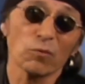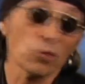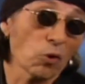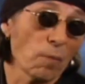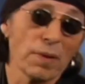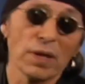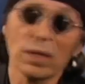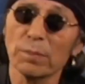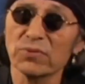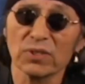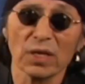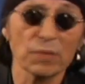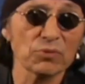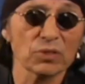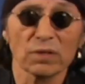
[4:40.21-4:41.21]
we're all made up the
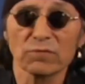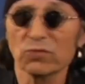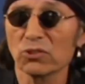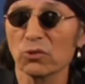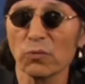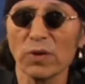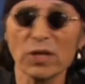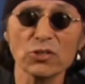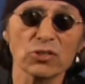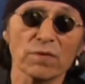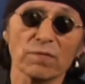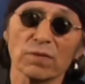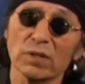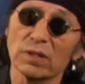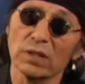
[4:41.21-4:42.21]
same stuff, just arranged
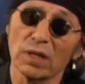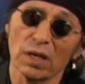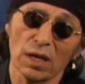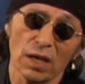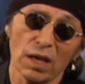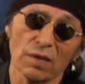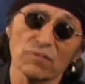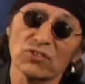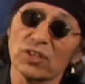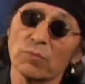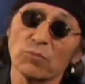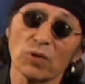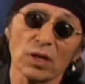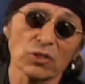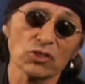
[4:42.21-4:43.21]
differently, and have the
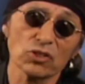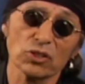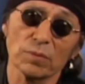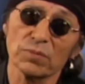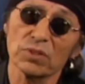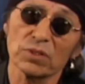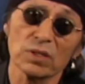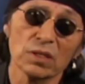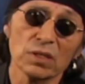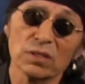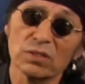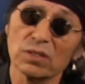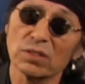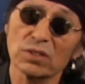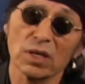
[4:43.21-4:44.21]
same relationship to sun,